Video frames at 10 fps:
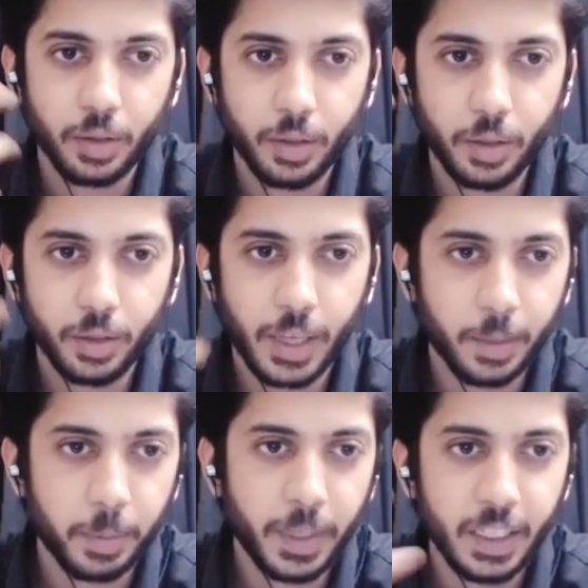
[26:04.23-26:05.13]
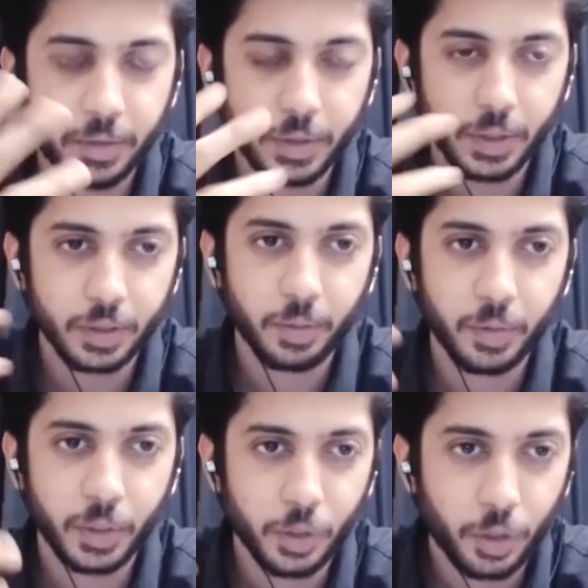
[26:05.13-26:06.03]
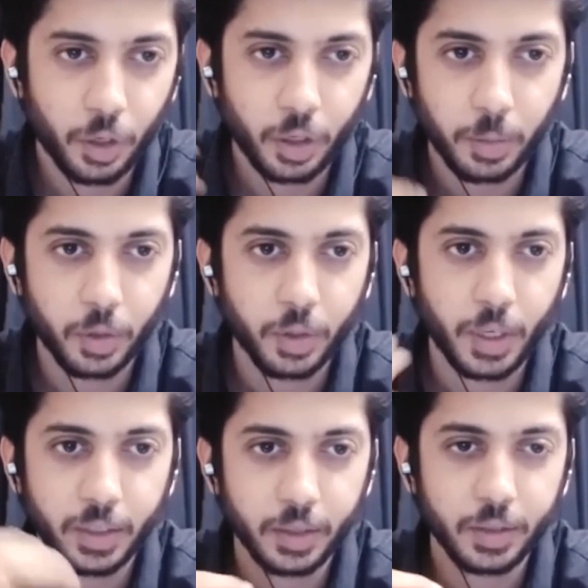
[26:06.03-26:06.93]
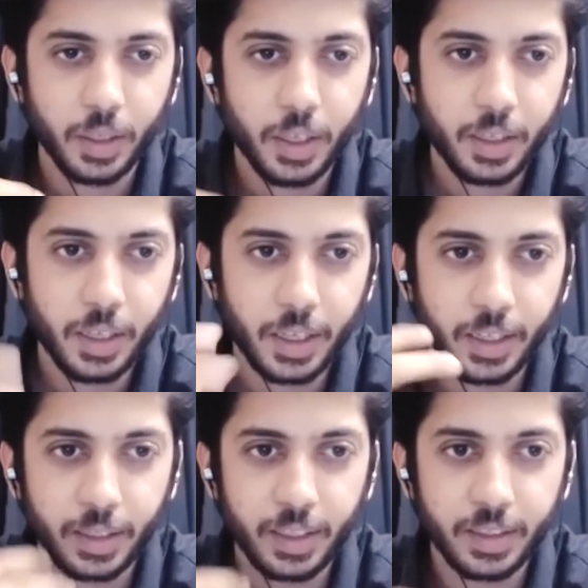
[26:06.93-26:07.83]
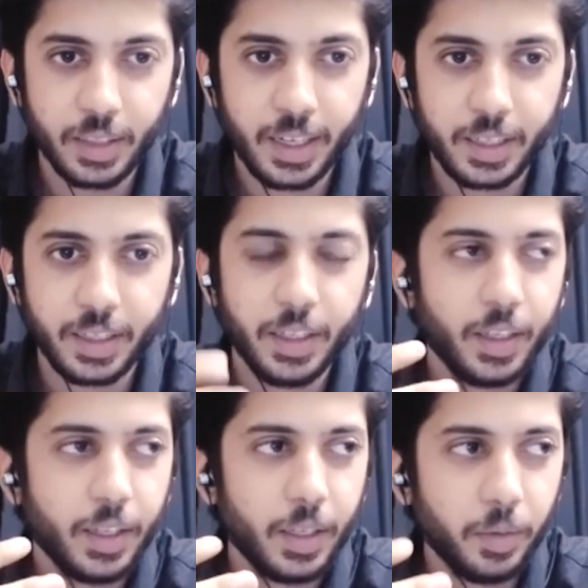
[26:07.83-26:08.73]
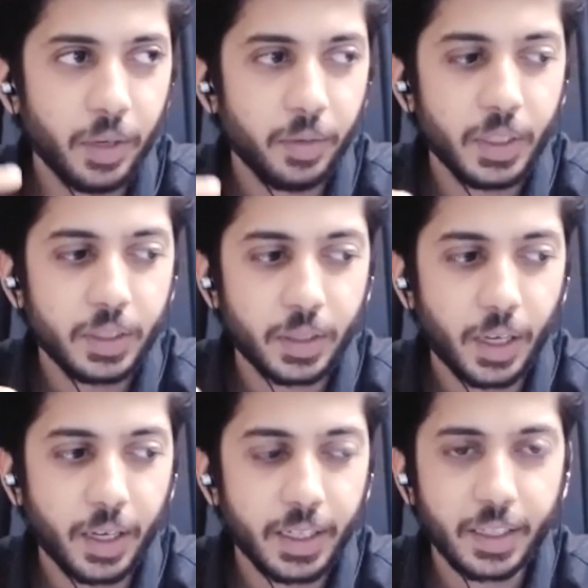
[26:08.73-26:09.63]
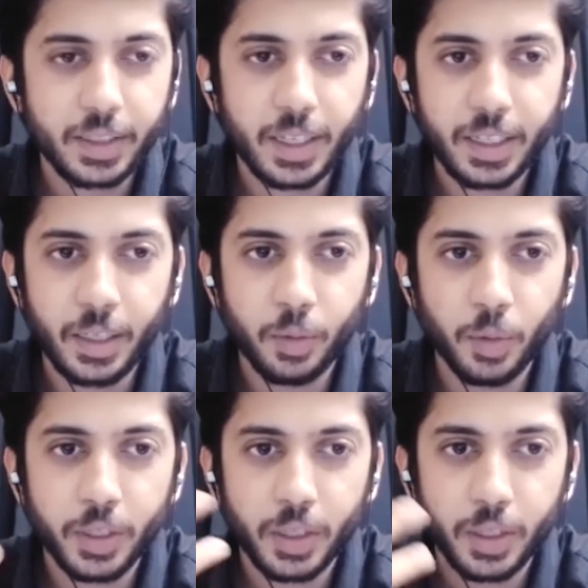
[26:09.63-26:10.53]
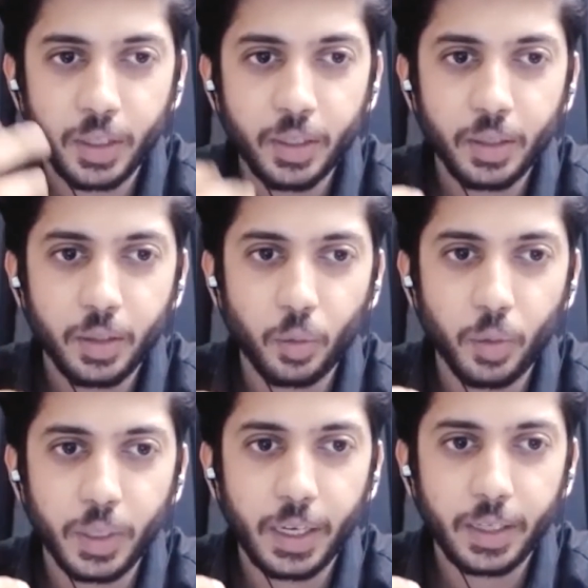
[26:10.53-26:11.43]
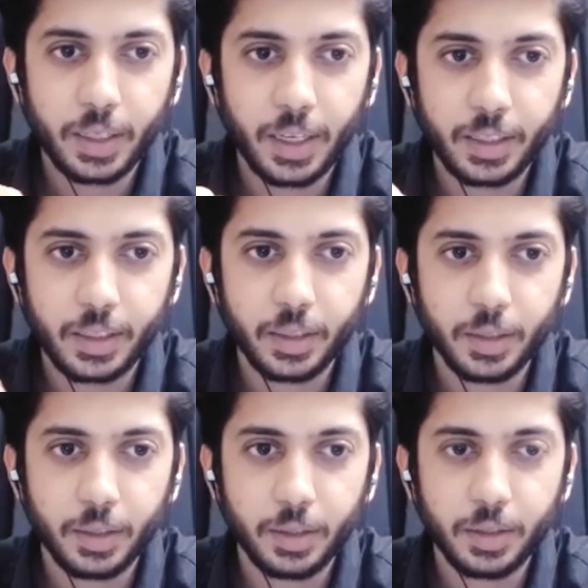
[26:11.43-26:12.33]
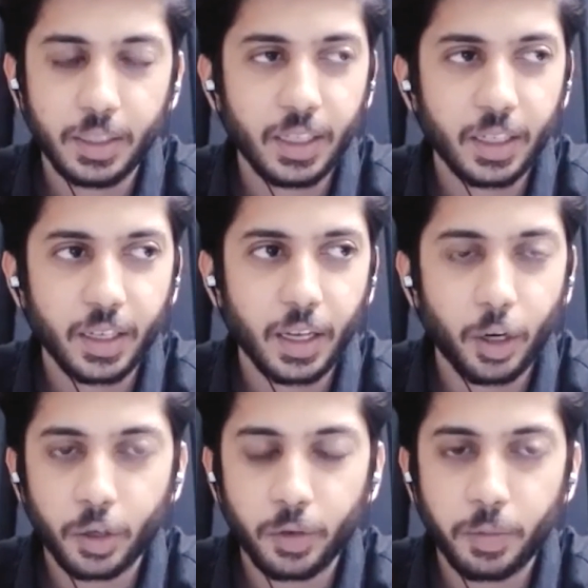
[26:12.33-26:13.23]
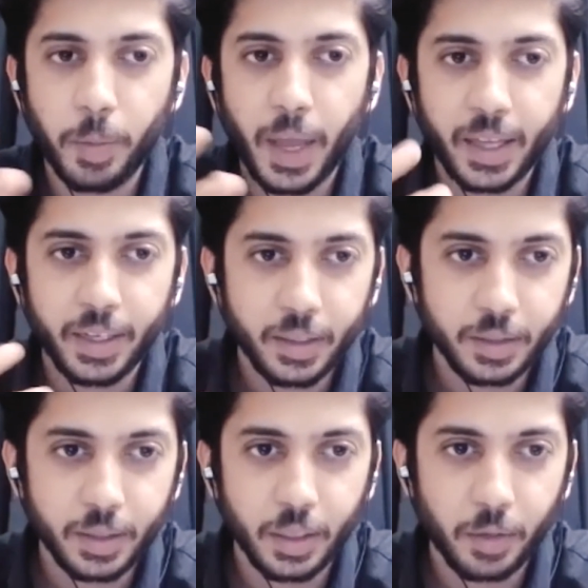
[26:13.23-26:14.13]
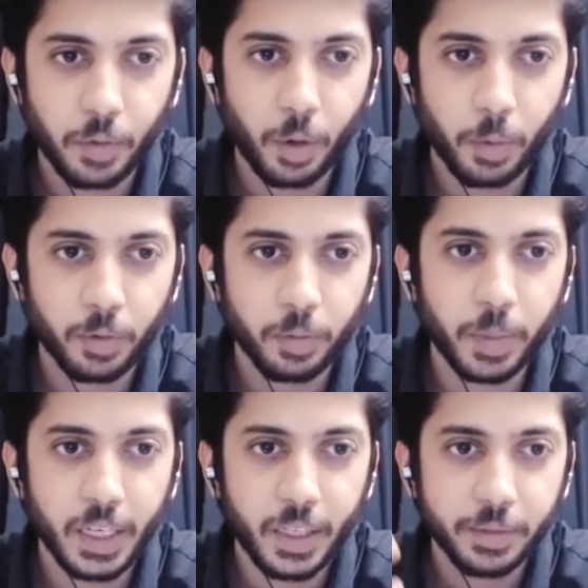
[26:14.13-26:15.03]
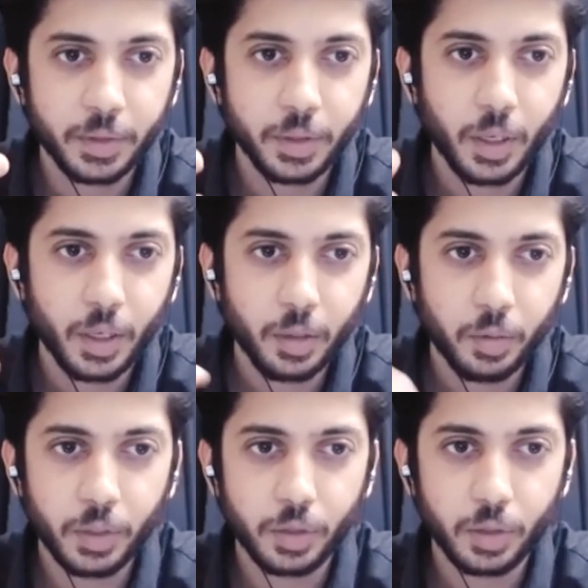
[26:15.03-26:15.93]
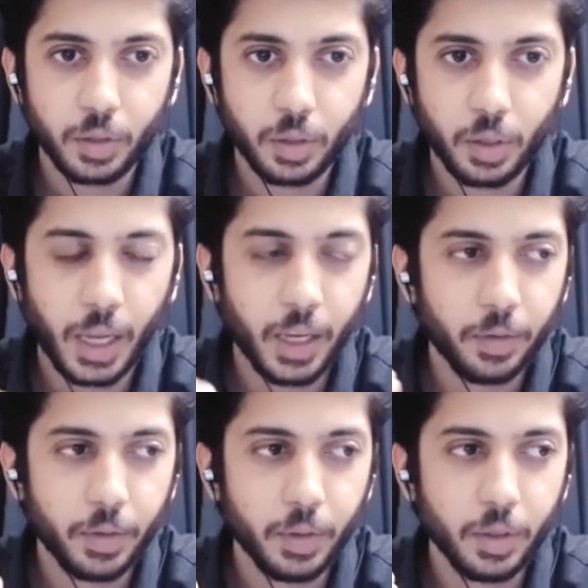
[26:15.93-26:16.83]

that belief system which you talk about, like this taking that, when we start taking that inward journey, we get there are a lot of barriers in the form of beliefs, which I have